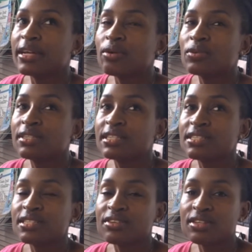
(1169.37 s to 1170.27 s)
wouldn't
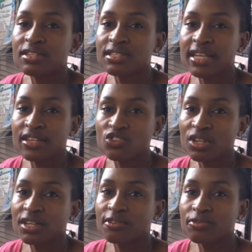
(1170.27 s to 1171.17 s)
necessarily say I drink
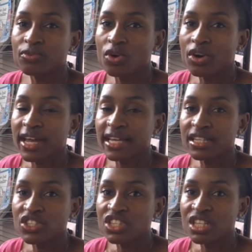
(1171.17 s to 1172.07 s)
it for
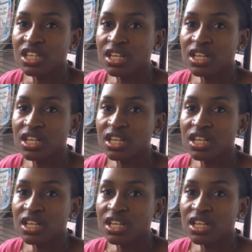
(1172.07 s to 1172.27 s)
energy.